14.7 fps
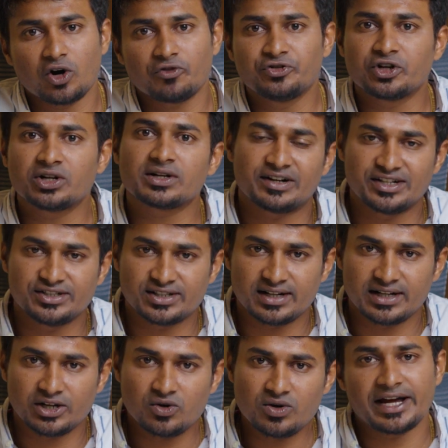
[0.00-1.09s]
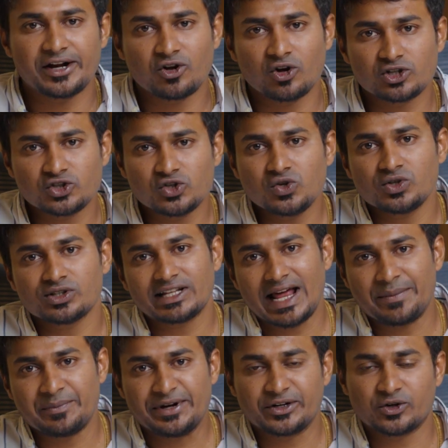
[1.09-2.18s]
of your furniture layout and also the
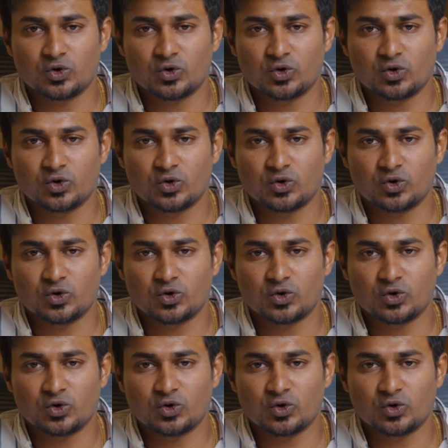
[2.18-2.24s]
laminate